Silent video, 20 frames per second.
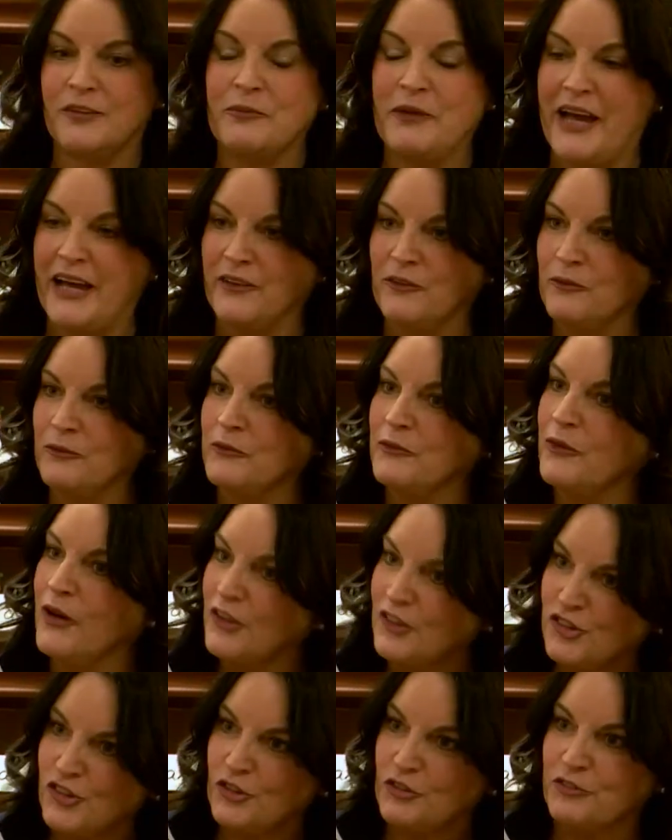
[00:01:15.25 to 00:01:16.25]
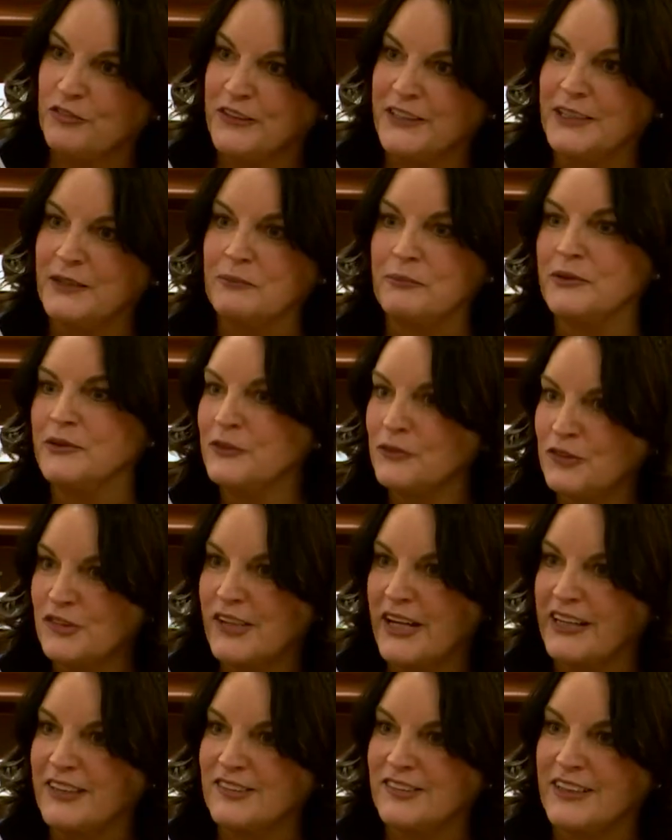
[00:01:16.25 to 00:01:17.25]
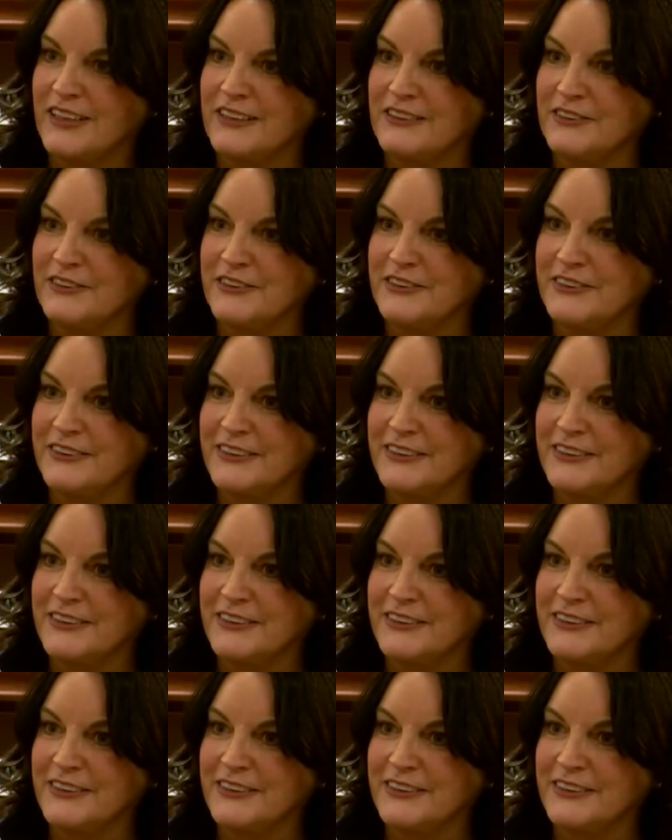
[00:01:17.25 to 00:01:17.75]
the bathroom, we washed her feet and put new socks on her,